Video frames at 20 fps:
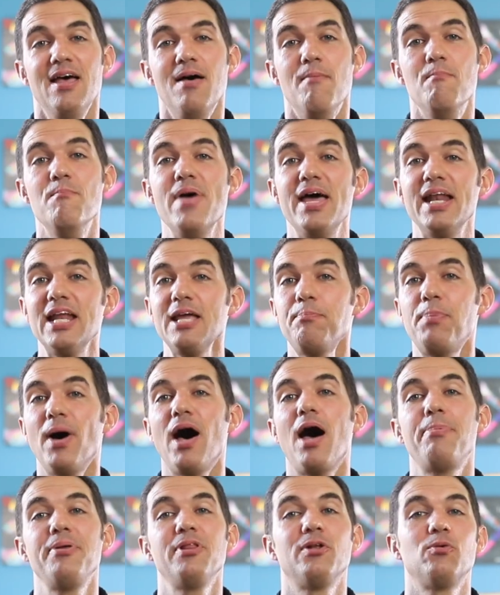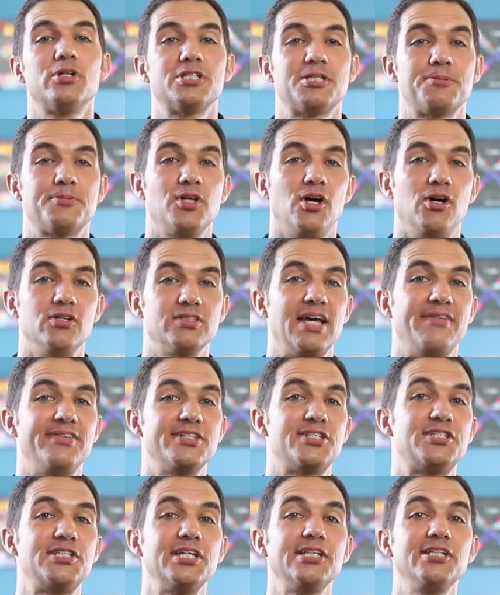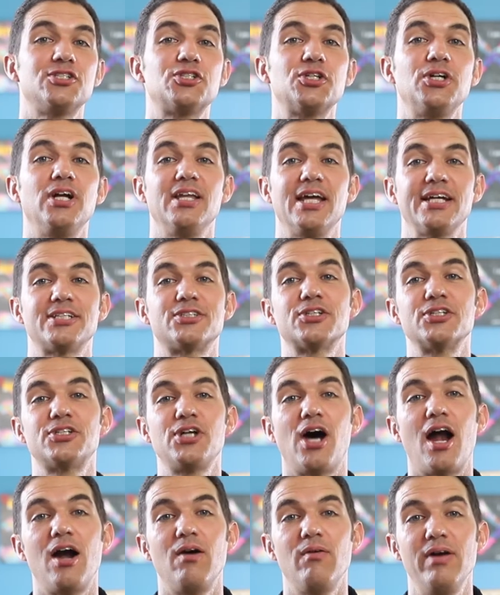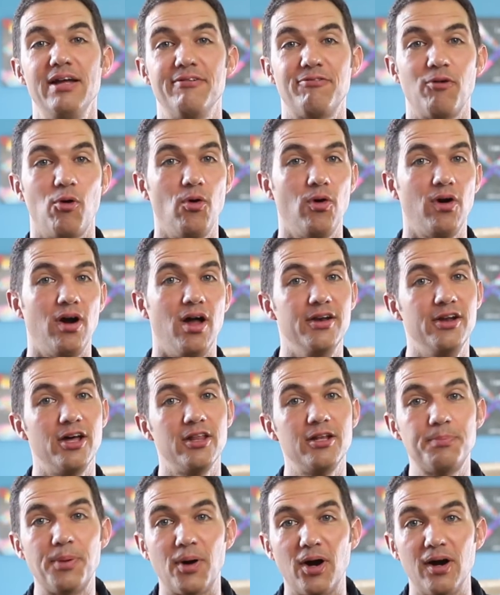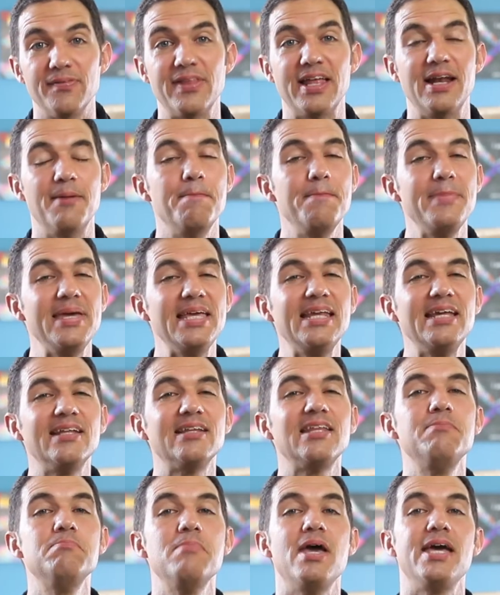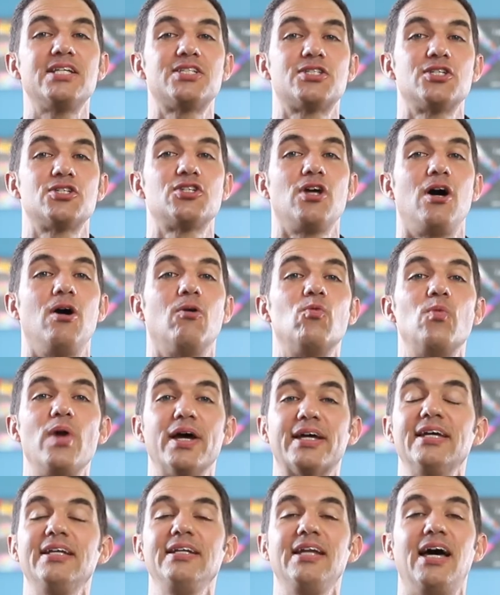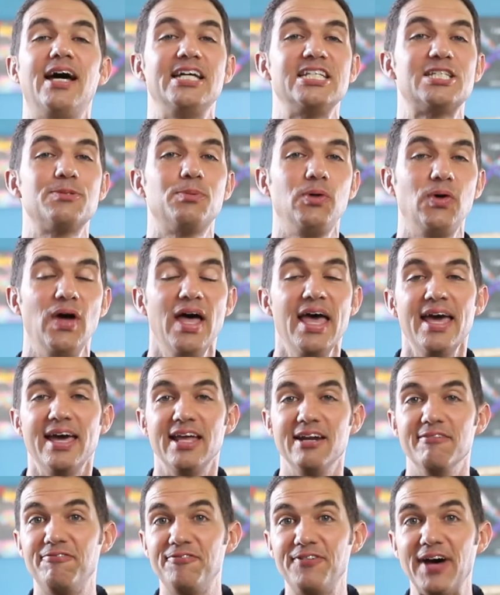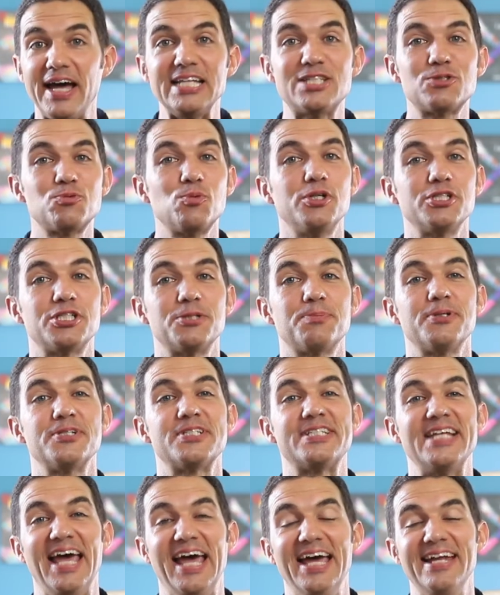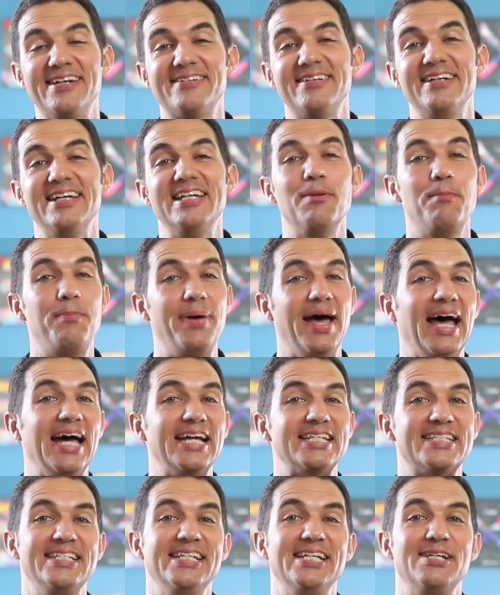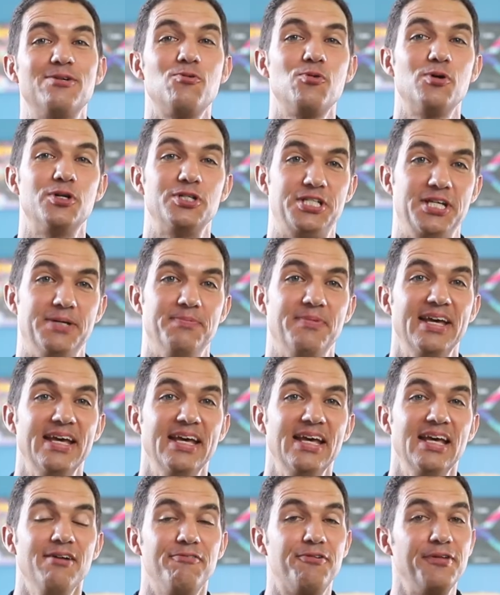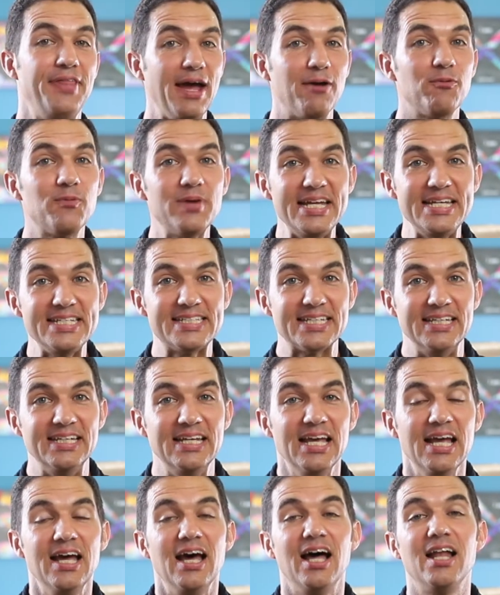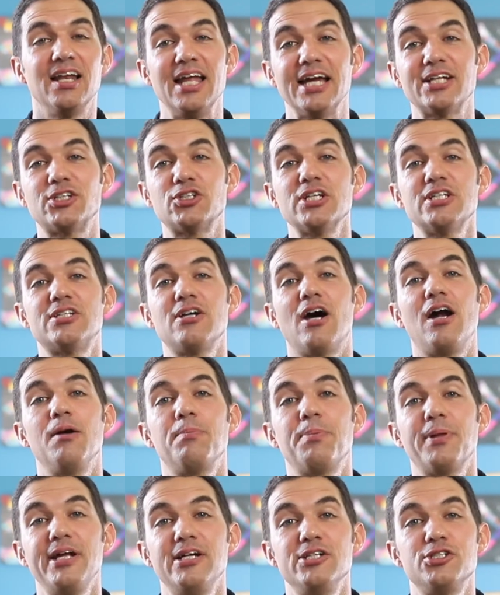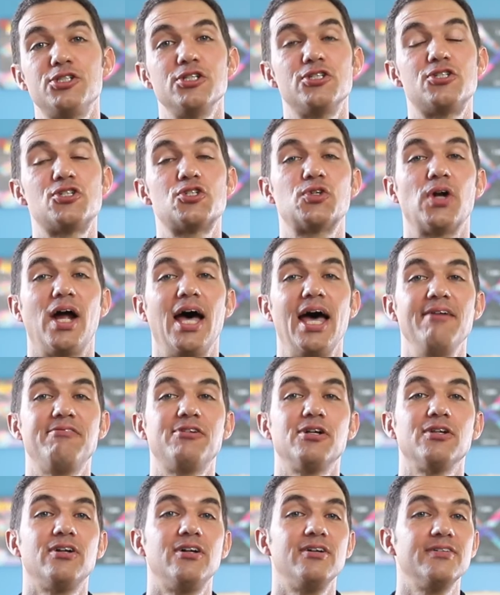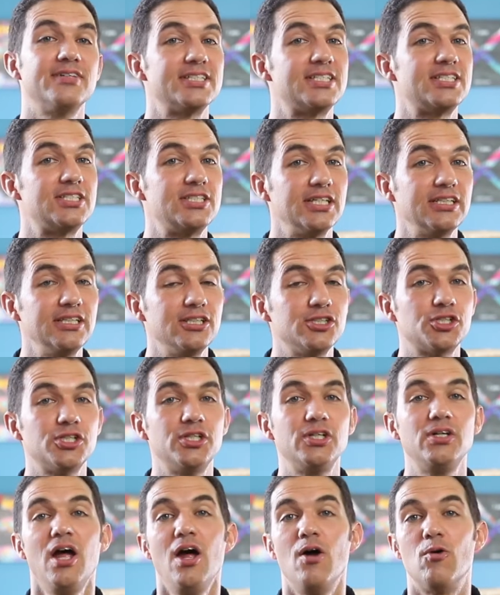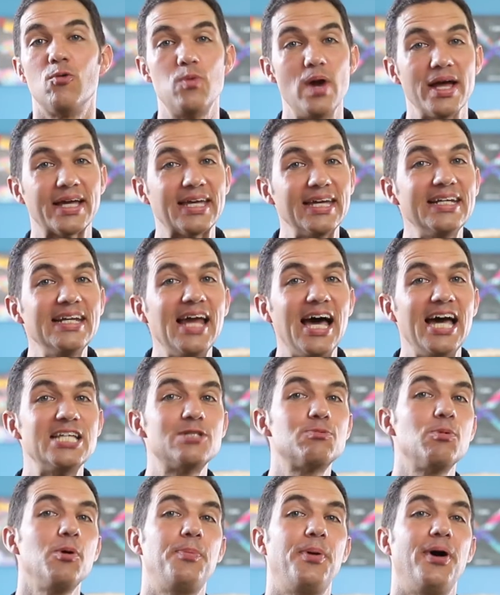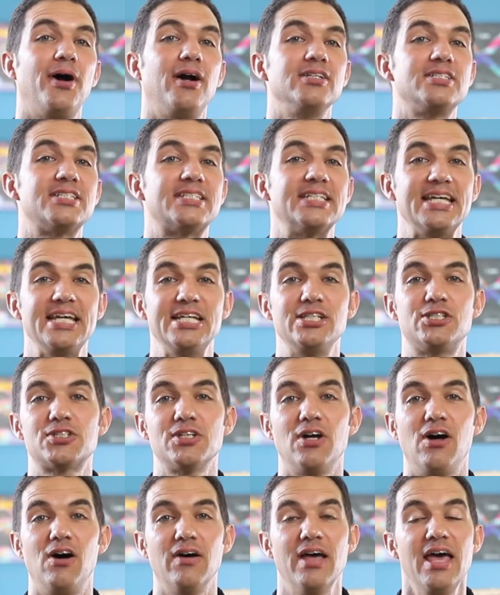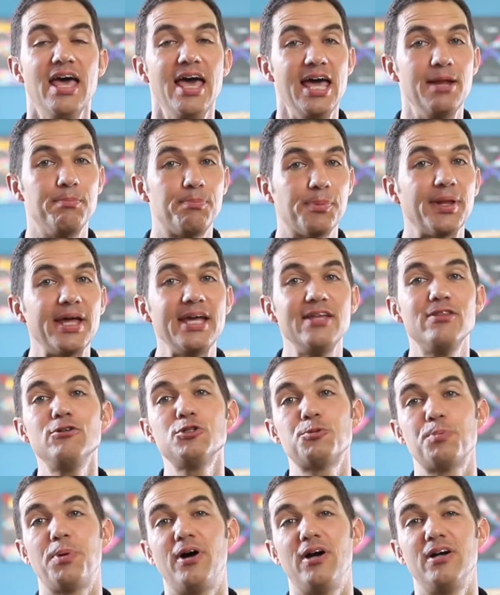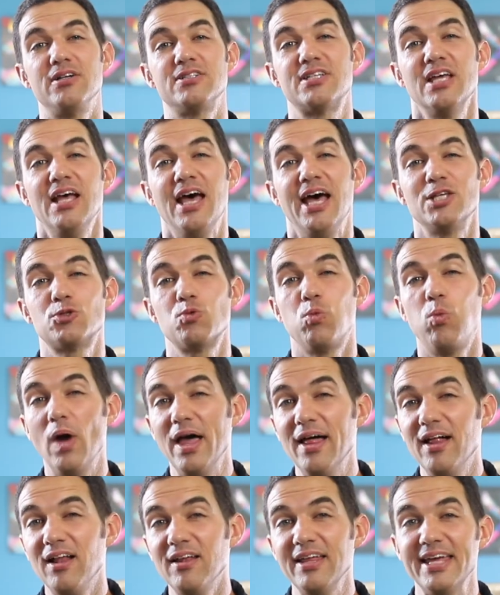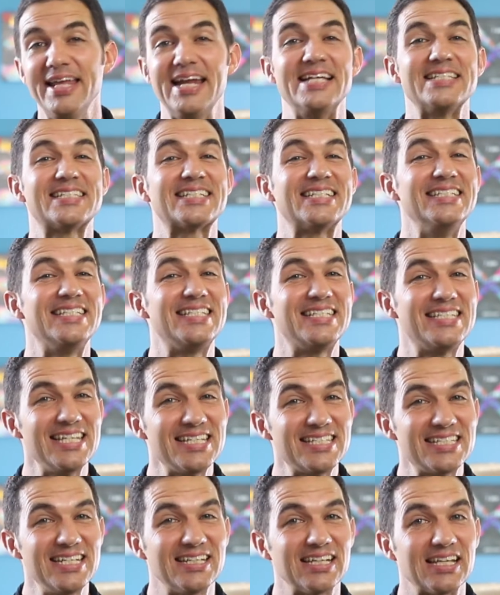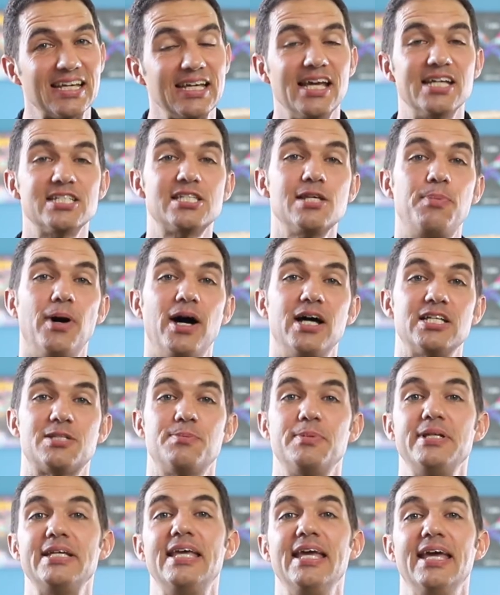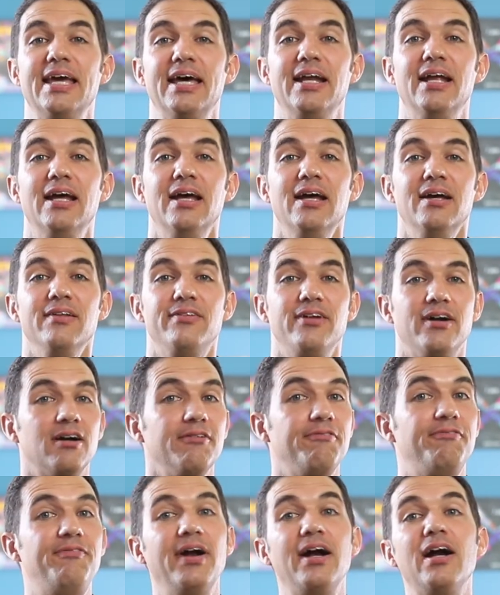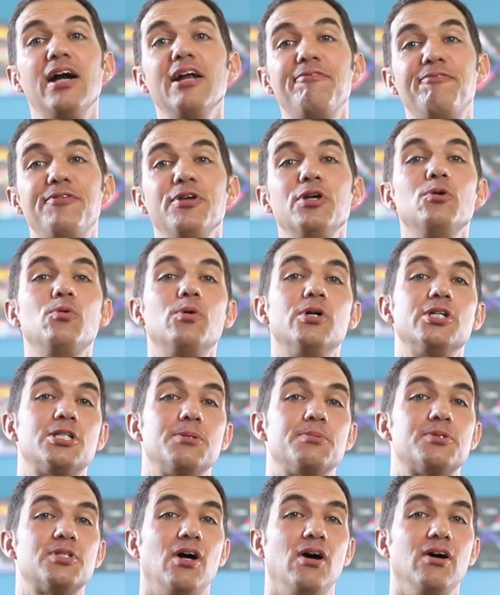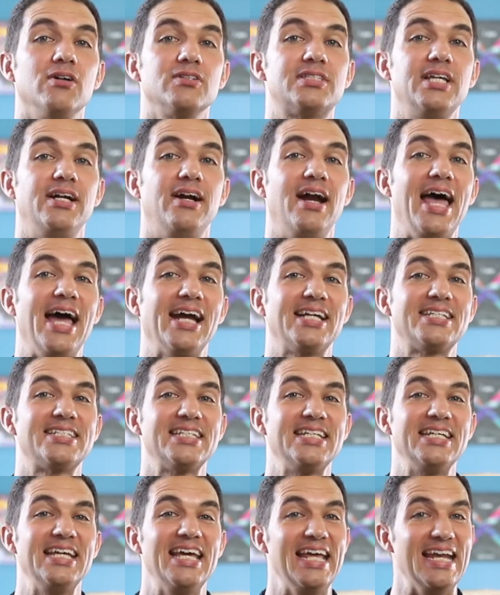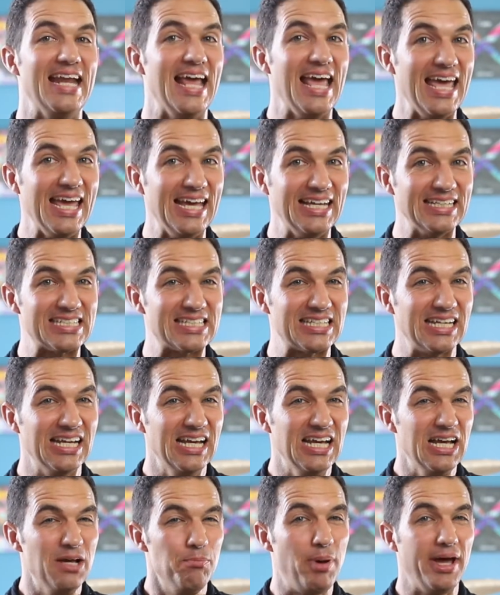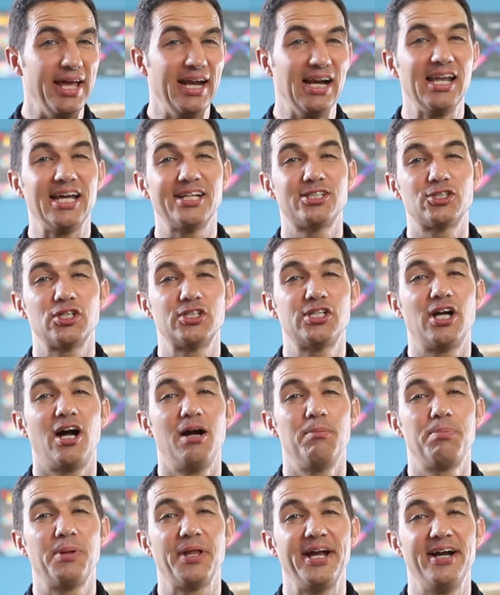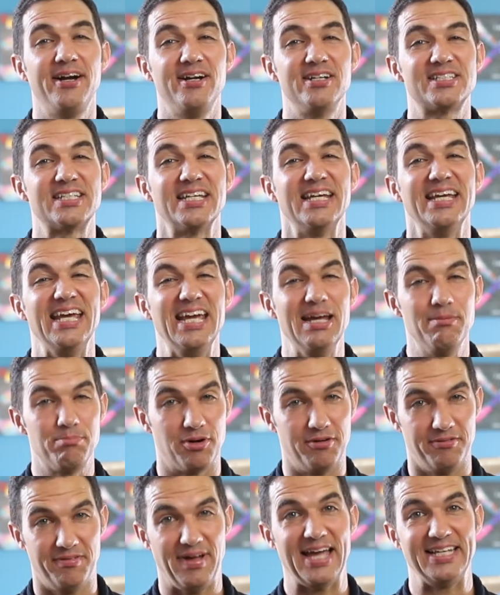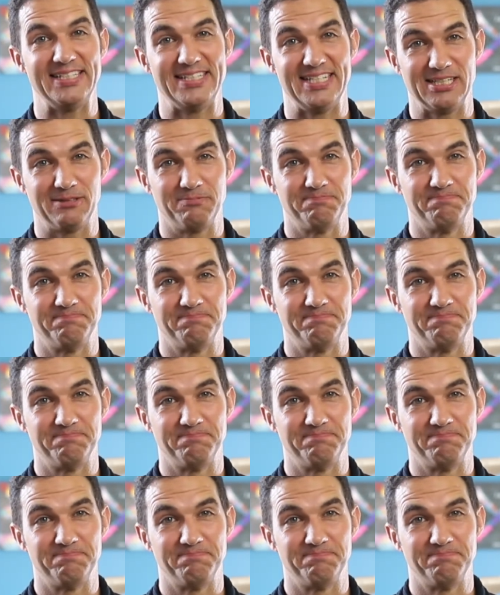Many popular worship songs have a signature electric guitar riff or another part that immediately makes the song recognizable and invites worshipers to enter into passionate worship. For that reason, electric guitar players should strive to learn the signature, recognizable parts to each song and play those parts as well and as consistently as they possibly can. There are very few worship songs that are actually enhanced by an electric guitar player's improvising.